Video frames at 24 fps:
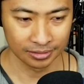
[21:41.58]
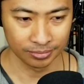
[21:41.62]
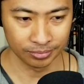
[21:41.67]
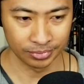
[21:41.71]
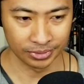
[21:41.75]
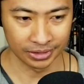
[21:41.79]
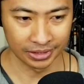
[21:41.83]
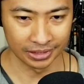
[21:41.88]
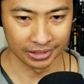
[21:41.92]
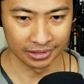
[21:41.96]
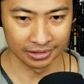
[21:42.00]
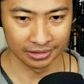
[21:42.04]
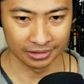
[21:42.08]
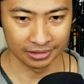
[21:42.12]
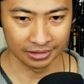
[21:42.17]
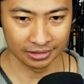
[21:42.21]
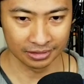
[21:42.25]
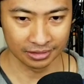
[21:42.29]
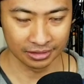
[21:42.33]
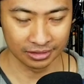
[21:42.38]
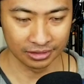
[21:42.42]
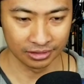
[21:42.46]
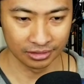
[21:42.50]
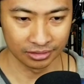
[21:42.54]
but
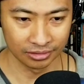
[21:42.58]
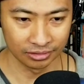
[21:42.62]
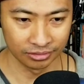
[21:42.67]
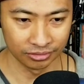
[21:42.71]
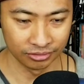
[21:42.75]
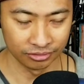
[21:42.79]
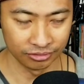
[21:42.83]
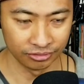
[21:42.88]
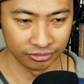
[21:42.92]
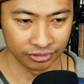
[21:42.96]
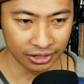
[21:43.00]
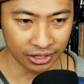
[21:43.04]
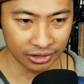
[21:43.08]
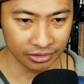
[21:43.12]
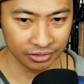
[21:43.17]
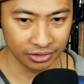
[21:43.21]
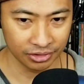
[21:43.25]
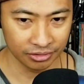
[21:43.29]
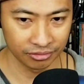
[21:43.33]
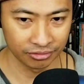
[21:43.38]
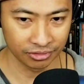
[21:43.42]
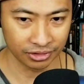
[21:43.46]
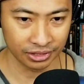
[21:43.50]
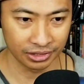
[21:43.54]

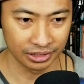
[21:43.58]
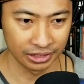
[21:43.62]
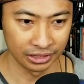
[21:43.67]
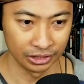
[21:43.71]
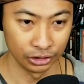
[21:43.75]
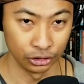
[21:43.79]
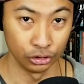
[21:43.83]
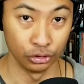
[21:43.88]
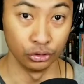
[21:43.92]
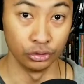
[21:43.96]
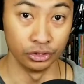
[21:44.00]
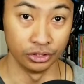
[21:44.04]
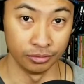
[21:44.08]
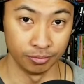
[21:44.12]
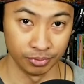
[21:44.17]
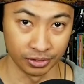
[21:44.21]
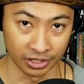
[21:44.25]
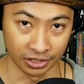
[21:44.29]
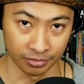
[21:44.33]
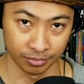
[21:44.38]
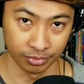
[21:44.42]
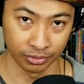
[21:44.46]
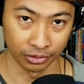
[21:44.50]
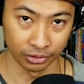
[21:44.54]
very, very good
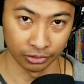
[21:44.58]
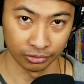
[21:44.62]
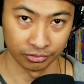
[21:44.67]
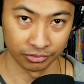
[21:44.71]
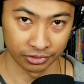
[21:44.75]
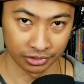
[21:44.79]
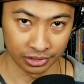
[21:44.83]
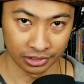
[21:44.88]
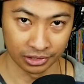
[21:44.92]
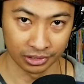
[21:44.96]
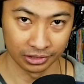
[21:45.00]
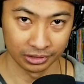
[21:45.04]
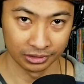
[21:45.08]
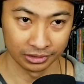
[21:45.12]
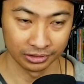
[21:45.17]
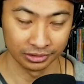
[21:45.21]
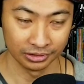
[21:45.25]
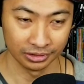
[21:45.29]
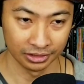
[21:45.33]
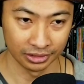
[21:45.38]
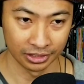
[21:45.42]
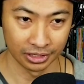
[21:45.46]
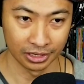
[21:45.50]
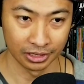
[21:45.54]
people overall,
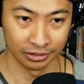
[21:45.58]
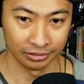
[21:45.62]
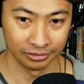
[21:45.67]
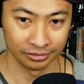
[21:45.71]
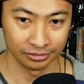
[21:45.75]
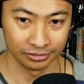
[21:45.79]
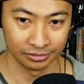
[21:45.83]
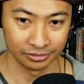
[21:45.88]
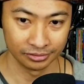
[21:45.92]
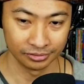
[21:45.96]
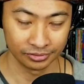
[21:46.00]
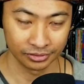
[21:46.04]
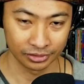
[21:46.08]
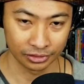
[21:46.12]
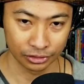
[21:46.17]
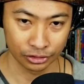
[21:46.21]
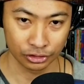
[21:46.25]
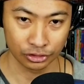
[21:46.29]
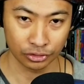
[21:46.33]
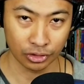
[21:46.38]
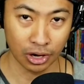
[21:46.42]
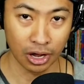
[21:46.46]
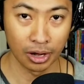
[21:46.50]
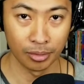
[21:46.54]
you know,
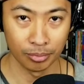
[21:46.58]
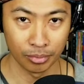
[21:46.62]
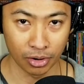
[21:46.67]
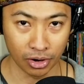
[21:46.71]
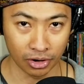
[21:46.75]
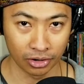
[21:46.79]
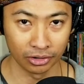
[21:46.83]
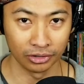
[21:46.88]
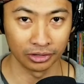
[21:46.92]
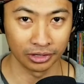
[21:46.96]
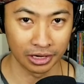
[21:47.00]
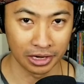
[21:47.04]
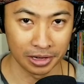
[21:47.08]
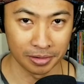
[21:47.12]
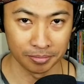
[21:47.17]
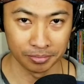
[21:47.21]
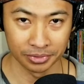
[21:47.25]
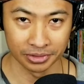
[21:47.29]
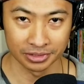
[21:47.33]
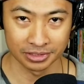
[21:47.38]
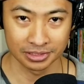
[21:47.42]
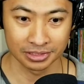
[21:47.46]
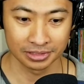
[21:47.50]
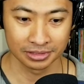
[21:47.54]
strong moral
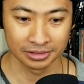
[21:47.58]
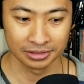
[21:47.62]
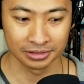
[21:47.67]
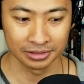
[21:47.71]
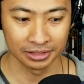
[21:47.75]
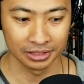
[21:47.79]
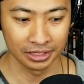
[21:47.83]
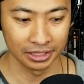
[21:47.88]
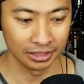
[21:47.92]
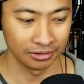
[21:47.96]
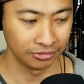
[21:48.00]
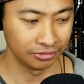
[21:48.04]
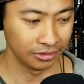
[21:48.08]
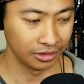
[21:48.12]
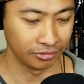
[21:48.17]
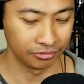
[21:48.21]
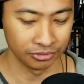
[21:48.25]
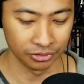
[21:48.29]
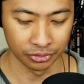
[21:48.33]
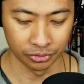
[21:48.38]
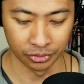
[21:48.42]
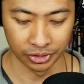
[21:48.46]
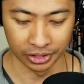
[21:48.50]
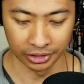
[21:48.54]
compass, if,
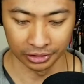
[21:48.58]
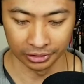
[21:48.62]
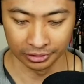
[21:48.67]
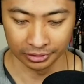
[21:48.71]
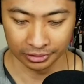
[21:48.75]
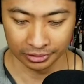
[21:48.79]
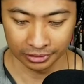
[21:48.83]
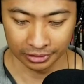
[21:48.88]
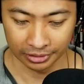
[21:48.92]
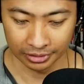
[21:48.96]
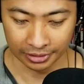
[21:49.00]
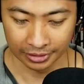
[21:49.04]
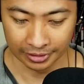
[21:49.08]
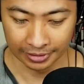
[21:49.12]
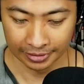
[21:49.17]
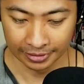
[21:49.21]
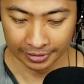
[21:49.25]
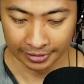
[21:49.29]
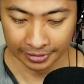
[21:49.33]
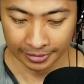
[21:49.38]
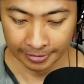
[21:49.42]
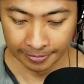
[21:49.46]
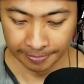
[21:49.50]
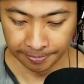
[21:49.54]
if you will.
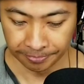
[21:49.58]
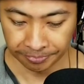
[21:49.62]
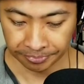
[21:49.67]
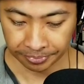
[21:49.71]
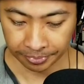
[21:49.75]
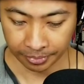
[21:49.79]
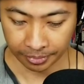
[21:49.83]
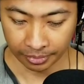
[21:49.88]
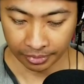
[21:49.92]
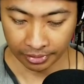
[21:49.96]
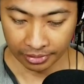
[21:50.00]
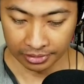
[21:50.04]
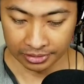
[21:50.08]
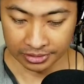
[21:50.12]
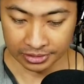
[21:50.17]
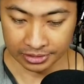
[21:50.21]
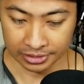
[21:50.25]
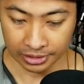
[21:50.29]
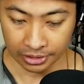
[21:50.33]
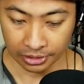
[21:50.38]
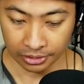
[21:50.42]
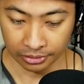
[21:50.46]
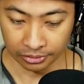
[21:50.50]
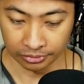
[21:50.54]

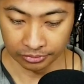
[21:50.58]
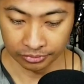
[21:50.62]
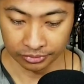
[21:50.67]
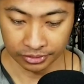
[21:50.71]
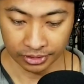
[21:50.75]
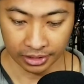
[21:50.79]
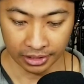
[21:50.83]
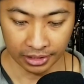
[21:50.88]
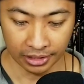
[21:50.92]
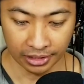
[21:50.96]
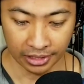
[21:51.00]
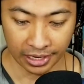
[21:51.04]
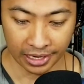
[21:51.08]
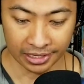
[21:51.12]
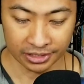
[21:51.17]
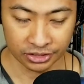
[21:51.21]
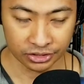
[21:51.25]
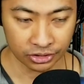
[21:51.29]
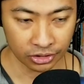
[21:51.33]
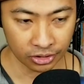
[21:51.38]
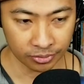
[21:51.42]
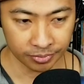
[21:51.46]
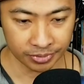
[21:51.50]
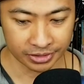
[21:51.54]
So, uh, As
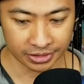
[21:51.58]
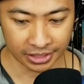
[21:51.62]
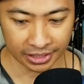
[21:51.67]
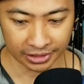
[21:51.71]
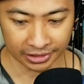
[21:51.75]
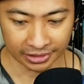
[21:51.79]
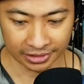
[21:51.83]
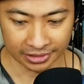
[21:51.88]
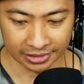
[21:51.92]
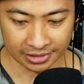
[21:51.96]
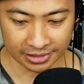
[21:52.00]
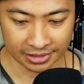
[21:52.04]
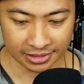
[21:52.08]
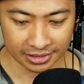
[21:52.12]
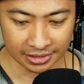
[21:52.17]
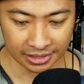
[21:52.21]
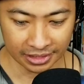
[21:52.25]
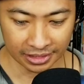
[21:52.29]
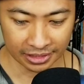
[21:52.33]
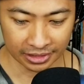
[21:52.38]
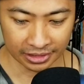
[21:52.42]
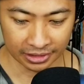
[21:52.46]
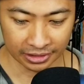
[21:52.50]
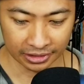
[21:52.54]
Sharp As I Can
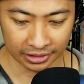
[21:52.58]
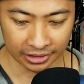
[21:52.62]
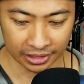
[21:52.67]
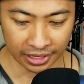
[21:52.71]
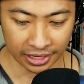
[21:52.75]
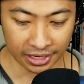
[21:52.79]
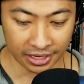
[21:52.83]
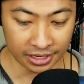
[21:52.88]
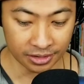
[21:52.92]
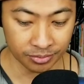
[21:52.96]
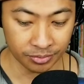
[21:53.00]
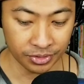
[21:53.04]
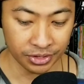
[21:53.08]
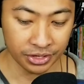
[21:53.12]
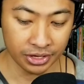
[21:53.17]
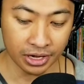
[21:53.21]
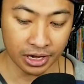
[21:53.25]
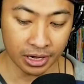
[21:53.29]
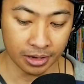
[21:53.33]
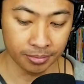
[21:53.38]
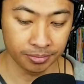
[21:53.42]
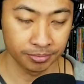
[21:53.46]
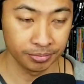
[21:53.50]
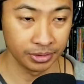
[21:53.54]
See, hit me
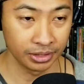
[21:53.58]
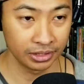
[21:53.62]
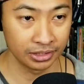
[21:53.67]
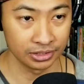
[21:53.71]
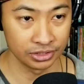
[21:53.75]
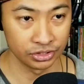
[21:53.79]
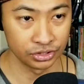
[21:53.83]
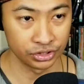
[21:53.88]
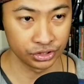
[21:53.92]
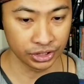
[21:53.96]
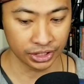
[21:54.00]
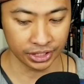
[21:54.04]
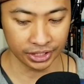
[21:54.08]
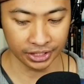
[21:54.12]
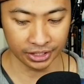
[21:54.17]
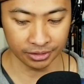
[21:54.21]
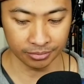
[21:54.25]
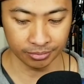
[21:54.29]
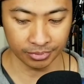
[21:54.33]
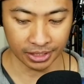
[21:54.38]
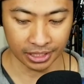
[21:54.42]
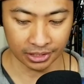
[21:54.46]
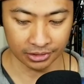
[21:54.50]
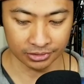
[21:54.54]
up because
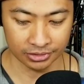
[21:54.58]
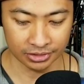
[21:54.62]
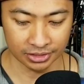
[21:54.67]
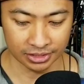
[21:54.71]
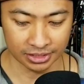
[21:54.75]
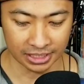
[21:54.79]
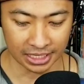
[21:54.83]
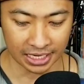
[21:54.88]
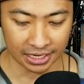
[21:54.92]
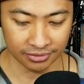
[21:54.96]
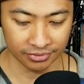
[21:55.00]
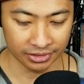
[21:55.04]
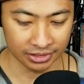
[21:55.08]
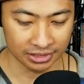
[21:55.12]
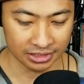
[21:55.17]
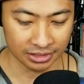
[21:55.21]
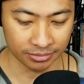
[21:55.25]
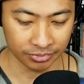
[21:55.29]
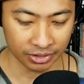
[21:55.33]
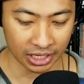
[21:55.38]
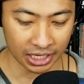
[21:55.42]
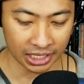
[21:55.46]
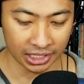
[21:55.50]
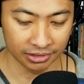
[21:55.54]
Giant Mouse is having
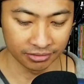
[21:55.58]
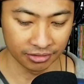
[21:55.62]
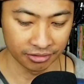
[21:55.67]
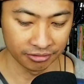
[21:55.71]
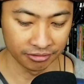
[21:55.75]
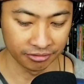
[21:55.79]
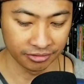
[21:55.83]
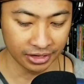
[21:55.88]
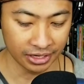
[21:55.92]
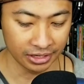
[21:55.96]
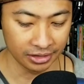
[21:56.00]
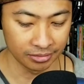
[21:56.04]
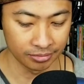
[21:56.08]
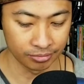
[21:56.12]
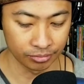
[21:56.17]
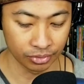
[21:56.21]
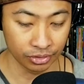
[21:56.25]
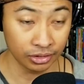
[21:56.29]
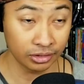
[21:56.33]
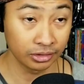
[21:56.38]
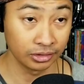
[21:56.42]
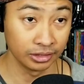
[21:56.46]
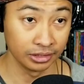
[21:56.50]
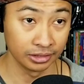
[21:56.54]
some kind of event in
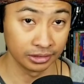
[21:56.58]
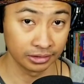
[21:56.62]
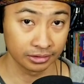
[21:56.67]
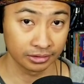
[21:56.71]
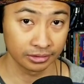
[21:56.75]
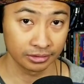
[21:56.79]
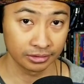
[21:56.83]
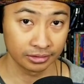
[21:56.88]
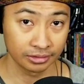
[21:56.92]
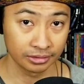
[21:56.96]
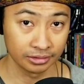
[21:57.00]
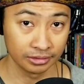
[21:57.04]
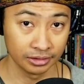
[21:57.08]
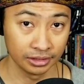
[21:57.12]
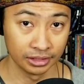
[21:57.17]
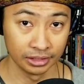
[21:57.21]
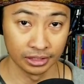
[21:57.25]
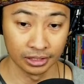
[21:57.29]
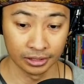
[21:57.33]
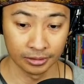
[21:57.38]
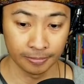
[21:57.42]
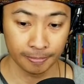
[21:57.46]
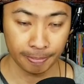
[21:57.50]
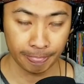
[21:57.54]
Brooklyn, you
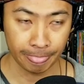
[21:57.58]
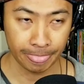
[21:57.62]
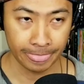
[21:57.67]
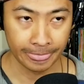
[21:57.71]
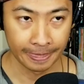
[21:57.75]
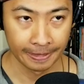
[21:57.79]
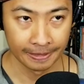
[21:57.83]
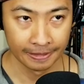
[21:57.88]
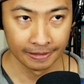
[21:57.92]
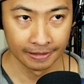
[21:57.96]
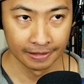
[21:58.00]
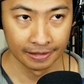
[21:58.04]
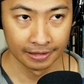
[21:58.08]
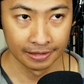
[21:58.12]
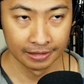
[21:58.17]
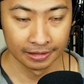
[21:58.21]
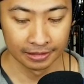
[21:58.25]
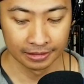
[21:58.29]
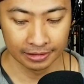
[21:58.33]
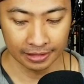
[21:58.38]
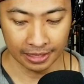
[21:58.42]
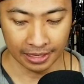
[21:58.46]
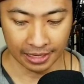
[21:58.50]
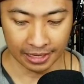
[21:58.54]
know,
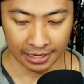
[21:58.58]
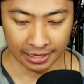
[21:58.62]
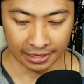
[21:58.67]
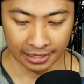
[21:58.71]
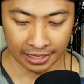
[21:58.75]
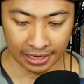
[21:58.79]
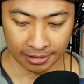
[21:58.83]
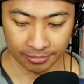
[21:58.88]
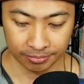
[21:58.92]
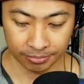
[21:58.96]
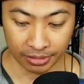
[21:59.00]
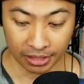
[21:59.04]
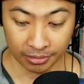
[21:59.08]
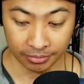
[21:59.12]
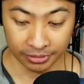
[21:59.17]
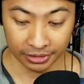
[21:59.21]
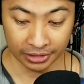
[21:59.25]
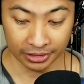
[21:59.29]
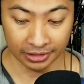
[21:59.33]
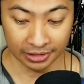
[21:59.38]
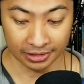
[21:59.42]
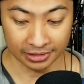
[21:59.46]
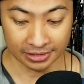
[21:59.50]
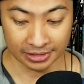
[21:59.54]
and I'm probably
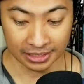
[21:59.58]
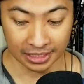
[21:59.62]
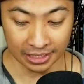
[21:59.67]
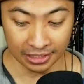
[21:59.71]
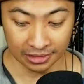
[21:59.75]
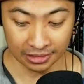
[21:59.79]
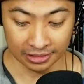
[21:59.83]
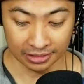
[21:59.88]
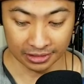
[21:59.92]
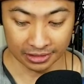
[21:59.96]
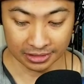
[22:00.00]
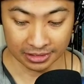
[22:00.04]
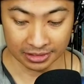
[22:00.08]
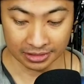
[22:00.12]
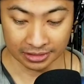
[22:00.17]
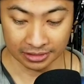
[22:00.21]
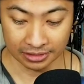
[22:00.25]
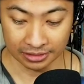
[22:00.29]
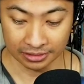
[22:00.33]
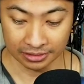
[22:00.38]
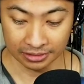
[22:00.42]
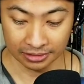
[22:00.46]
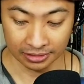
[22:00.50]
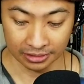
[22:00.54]
going to attend this,
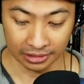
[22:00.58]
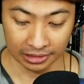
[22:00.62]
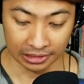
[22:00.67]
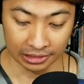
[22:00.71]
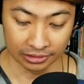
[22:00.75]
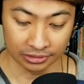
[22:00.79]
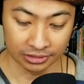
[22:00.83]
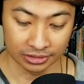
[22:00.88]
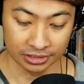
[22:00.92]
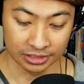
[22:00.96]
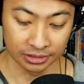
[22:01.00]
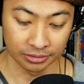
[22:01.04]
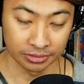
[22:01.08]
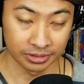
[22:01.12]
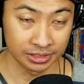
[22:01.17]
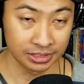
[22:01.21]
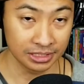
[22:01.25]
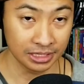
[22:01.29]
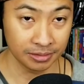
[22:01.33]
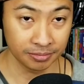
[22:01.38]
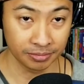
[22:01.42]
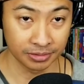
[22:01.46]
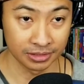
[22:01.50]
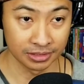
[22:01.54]
you know, to see what's
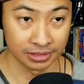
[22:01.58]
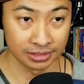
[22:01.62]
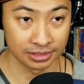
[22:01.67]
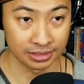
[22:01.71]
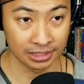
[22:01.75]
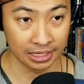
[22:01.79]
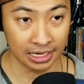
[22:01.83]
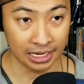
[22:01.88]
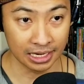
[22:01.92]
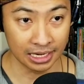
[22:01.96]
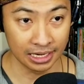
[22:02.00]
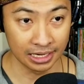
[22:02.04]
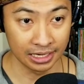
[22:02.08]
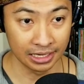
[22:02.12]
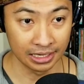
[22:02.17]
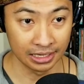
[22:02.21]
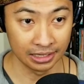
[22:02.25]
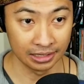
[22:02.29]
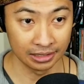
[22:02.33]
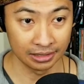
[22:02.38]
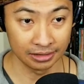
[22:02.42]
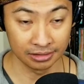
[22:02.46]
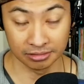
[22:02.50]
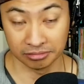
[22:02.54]
up because
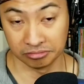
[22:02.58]
I